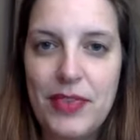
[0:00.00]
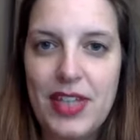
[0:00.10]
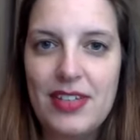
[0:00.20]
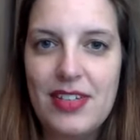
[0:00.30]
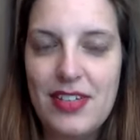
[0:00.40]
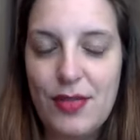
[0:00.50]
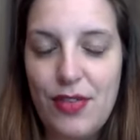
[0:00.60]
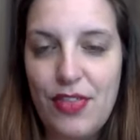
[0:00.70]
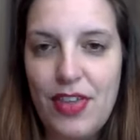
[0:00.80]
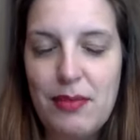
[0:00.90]
The Divi
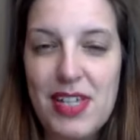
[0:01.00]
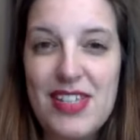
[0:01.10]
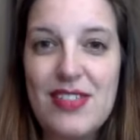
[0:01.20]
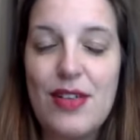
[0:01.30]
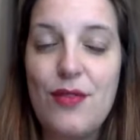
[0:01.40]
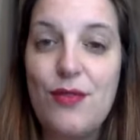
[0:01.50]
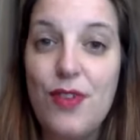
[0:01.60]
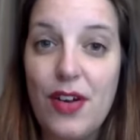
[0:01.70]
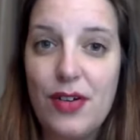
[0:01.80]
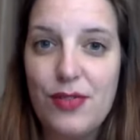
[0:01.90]
theme is
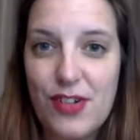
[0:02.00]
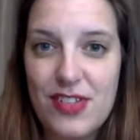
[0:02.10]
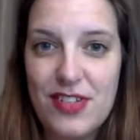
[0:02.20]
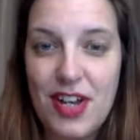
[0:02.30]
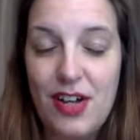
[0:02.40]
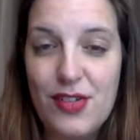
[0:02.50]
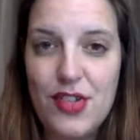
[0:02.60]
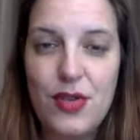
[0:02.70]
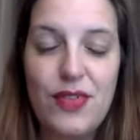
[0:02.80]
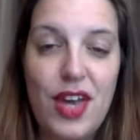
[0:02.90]
very versatile, so
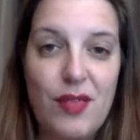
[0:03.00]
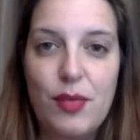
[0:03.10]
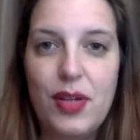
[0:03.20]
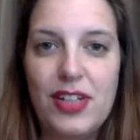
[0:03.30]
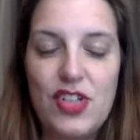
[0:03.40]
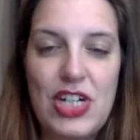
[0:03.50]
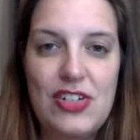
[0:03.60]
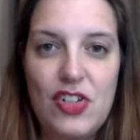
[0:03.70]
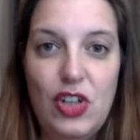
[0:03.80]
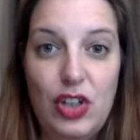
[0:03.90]
if you ever want to change
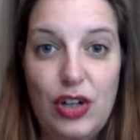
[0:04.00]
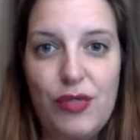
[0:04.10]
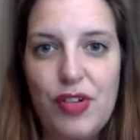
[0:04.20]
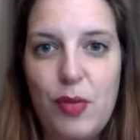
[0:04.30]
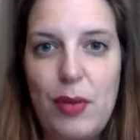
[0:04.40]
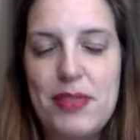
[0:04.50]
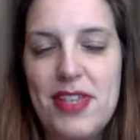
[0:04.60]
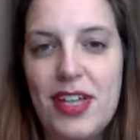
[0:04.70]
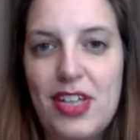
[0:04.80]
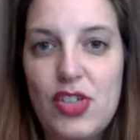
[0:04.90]
the look of your
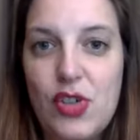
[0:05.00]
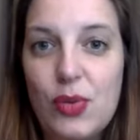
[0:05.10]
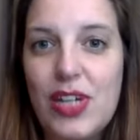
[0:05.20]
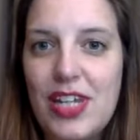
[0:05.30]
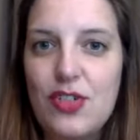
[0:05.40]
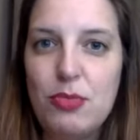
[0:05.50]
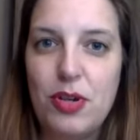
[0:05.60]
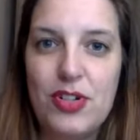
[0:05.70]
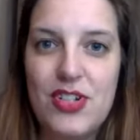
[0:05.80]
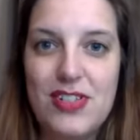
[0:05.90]
website, you don't need to
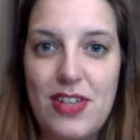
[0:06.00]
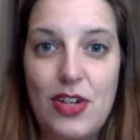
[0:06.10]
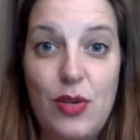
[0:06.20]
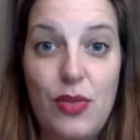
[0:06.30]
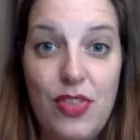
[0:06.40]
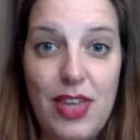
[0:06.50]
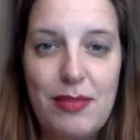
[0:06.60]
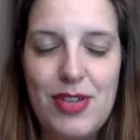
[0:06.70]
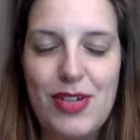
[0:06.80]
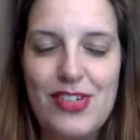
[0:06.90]
purchase a new theme,
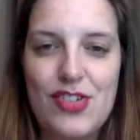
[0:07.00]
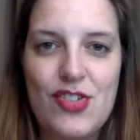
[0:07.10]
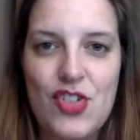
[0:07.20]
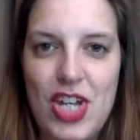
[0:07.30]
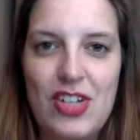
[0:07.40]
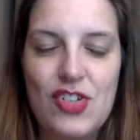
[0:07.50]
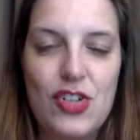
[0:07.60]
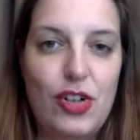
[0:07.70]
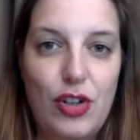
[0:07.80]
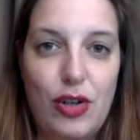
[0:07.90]
you can just change the
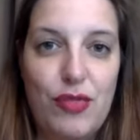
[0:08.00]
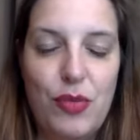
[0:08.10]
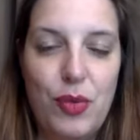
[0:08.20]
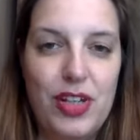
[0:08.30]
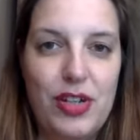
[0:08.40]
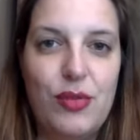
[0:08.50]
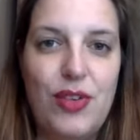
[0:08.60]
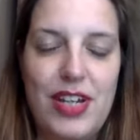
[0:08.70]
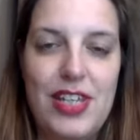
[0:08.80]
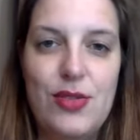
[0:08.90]
look of the one you're
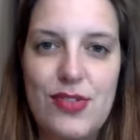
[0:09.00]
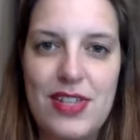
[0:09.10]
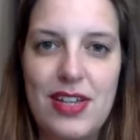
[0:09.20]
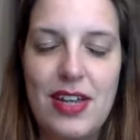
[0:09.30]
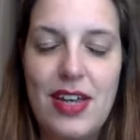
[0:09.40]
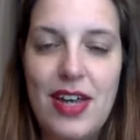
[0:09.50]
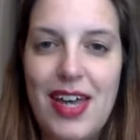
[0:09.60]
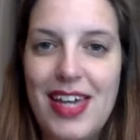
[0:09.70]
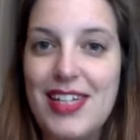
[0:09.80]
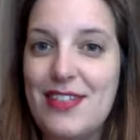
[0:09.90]
already using.
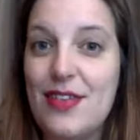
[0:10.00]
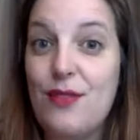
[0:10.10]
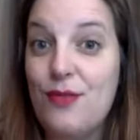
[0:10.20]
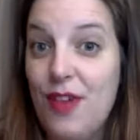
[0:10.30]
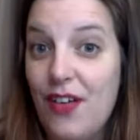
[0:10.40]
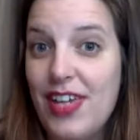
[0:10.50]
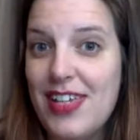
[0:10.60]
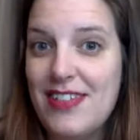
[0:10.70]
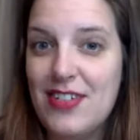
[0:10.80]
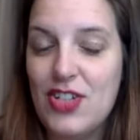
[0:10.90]
It's very
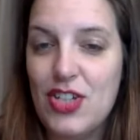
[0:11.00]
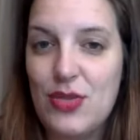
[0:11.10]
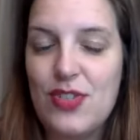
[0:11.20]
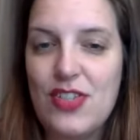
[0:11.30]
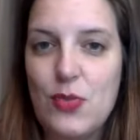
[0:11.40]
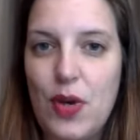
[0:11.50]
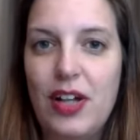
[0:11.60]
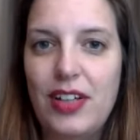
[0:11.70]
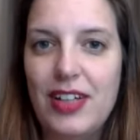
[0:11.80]
easy to use as well.